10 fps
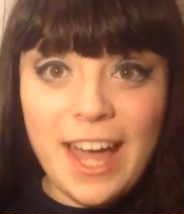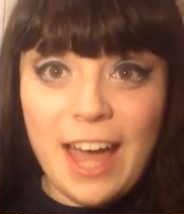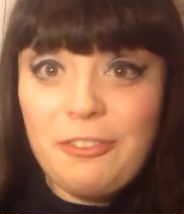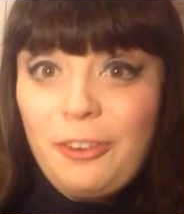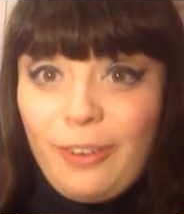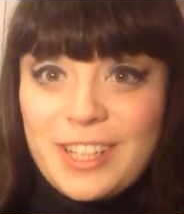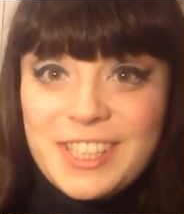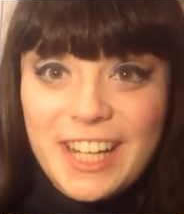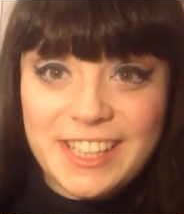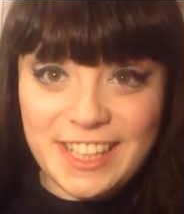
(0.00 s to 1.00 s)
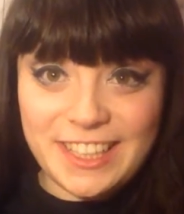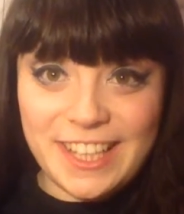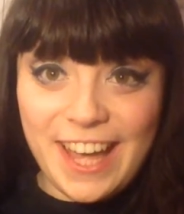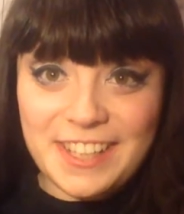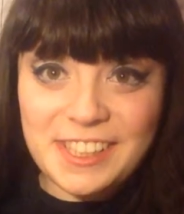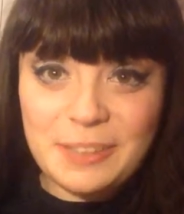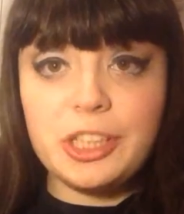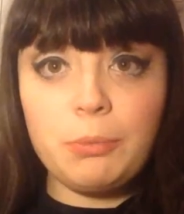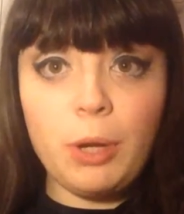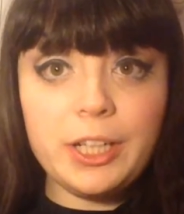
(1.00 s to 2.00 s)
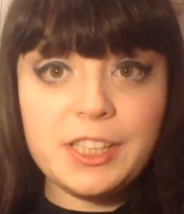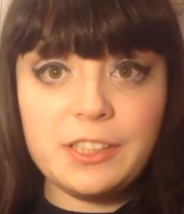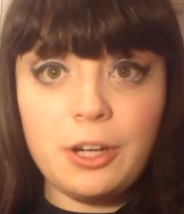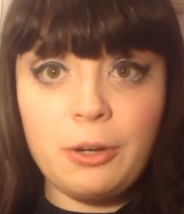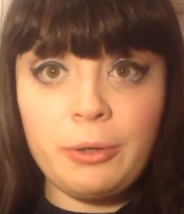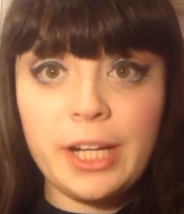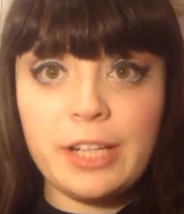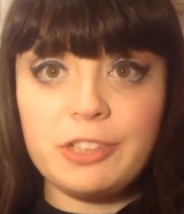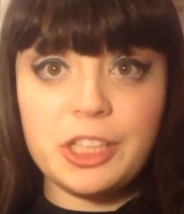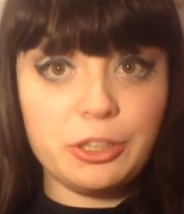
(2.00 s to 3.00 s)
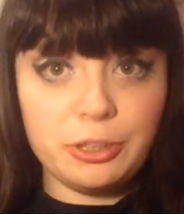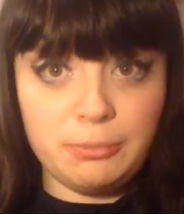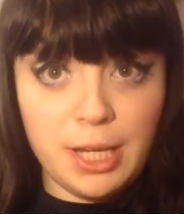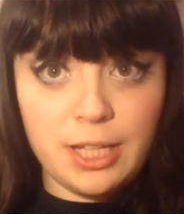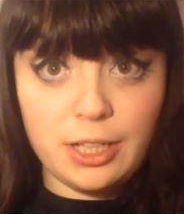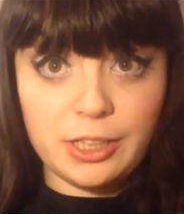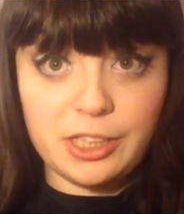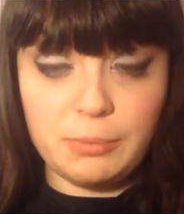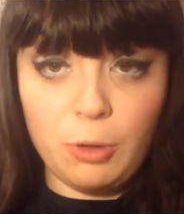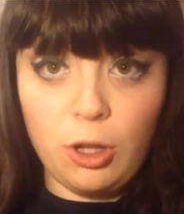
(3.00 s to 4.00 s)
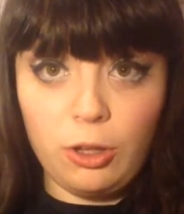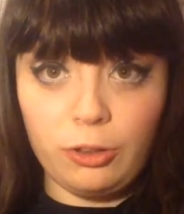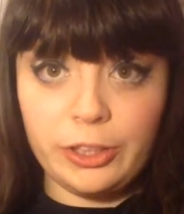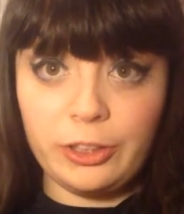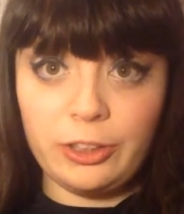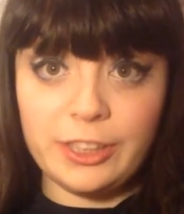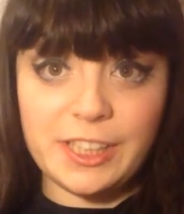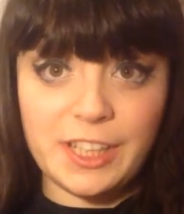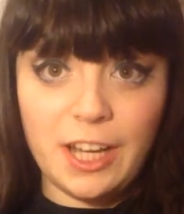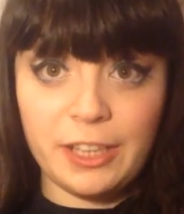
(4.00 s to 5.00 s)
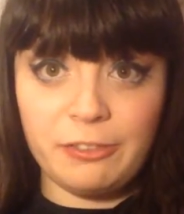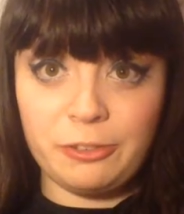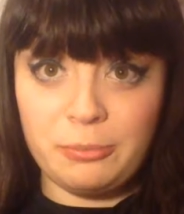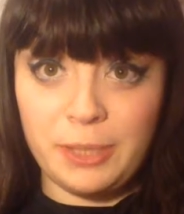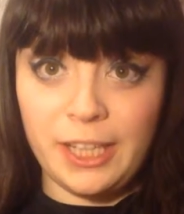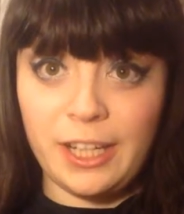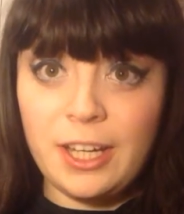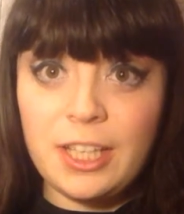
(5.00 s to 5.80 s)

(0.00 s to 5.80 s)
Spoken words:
And of course I said yes. She wanted to know if she could make a small little design for me